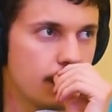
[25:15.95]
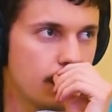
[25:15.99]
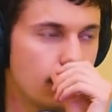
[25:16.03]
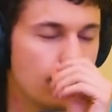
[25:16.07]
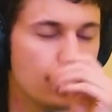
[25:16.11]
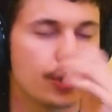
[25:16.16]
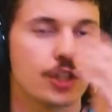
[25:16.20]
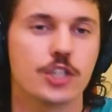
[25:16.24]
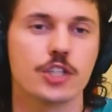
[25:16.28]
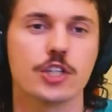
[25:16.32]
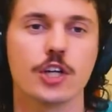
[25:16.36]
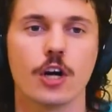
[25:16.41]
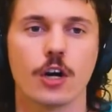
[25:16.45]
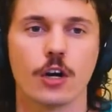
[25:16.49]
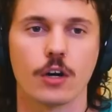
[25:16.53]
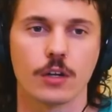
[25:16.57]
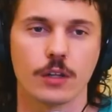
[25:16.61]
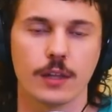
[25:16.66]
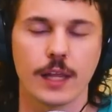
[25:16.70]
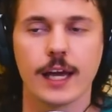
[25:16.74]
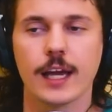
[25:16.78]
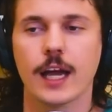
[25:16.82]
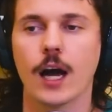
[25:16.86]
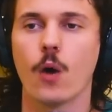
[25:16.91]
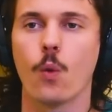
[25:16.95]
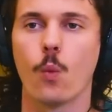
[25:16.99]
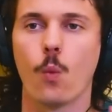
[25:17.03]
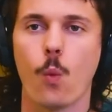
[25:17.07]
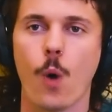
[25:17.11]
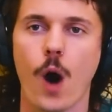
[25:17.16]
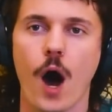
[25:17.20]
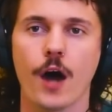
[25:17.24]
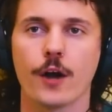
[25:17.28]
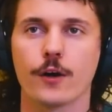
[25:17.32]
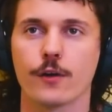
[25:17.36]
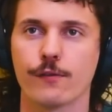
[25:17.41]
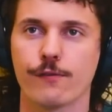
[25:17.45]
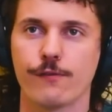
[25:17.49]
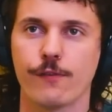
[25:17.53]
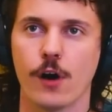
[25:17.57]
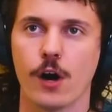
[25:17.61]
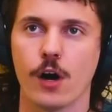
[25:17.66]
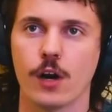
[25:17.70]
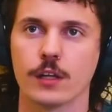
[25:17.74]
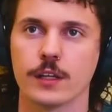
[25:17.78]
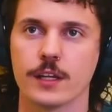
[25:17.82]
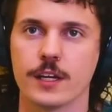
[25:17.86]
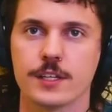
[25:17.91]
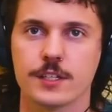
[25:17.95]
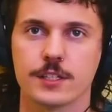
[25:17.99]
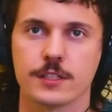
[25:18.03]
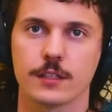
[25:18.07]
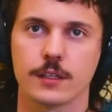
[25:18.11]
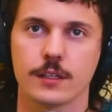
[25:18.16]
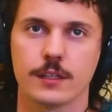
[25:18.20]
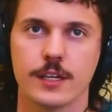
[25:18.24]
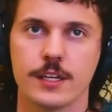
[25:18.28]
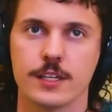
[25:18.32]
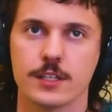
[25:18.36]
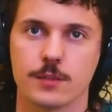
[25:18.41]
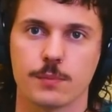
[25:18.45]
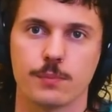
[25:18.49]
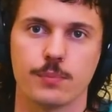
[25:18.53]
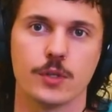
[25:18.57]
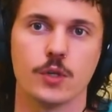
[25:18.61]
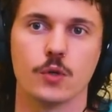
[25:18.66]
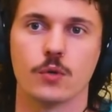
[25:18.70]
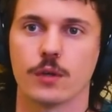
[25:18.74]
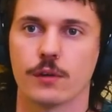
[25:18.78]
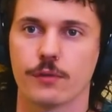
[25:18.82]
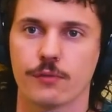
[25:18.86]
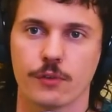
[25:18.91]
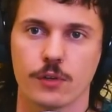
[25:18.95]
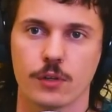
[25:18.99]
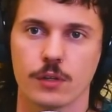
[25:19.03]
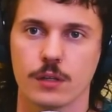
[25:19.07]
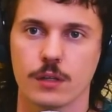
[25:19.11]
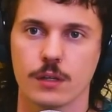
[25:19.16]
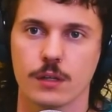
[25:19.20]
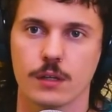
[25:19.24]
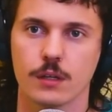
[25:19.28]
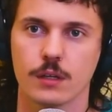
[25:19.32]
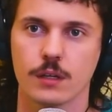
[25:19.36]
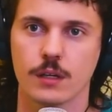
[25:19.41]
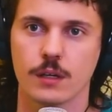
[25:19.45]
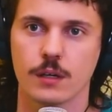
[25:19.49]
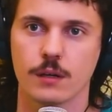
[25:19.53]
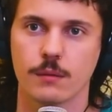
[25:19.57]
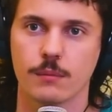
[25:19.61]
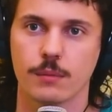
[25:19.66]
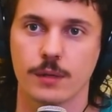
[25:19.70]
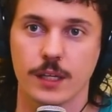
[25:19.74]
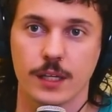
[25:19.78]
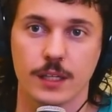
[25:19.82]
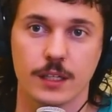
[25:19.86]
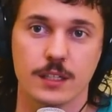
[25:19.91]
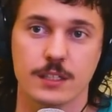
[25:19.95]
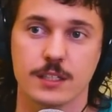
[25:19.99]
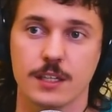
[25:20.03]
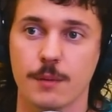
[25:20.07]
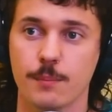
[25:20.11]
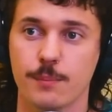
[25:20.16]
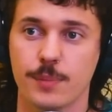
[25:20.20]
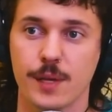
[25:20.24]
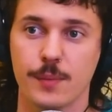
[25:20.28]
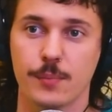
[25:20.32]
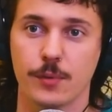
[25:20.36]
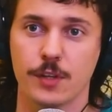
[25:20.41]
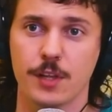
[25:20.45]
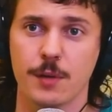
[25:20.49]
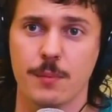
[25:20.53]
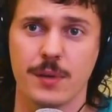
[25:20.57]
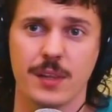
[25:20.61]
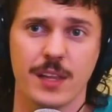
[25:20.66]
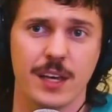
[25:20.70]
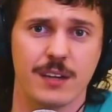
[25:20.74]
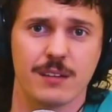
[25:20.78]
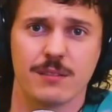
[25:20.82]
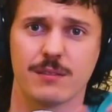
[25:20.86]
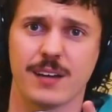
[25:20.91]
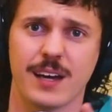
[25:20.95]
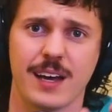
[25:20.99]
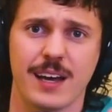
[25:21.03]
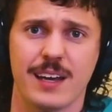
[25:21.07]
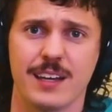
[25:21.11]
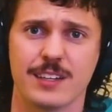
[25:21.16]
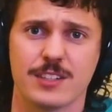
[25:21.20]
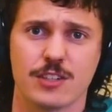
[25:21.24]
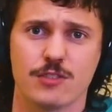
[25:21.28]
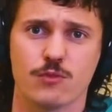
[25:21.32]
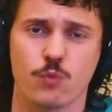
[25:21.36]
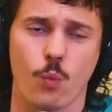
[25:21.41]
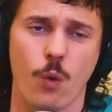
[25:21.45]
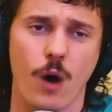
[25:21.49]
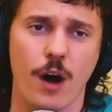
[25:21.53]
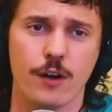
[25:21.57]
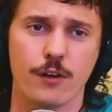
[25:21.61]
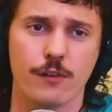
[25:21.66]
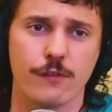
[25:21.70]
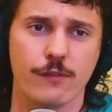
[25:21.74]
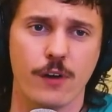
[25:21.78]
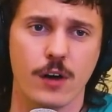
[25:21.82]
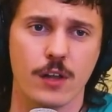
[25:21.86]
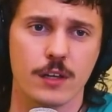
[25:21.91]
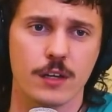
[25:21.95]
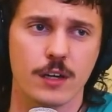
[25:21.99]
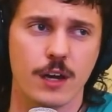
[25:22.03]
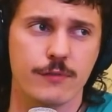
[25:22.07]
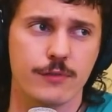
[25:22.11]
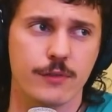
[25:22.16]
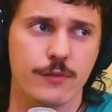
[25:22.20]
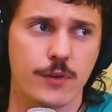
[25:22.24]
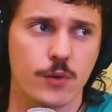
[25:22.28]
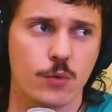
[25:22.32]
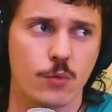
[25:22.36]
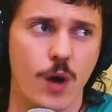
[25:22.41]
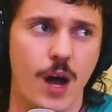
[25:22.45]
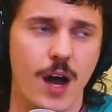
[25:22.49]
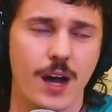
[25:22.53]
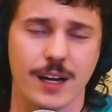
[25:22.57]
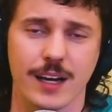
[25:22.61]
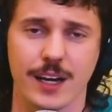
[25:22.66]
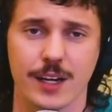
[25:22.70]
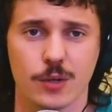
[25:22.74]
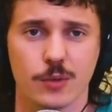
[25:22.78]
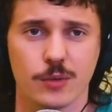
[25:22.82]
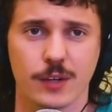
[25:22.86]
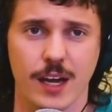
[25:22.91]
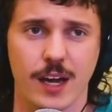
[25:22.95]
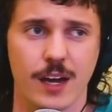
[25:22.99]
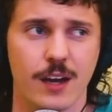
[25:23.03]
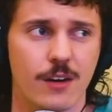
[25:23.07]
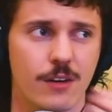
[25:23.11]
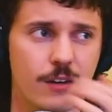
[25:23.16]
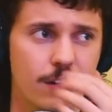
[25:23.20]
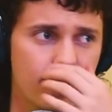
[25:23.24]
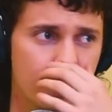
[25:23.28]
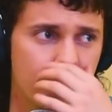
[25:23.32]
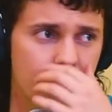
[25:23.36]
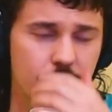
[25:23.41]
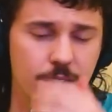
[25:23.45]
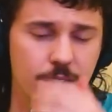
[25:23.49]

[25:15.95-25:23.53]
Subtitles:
Sure, like a waterfall is beautiful, but like to some people they'd be like, hey, it's just water falling off of a rock. I don't care,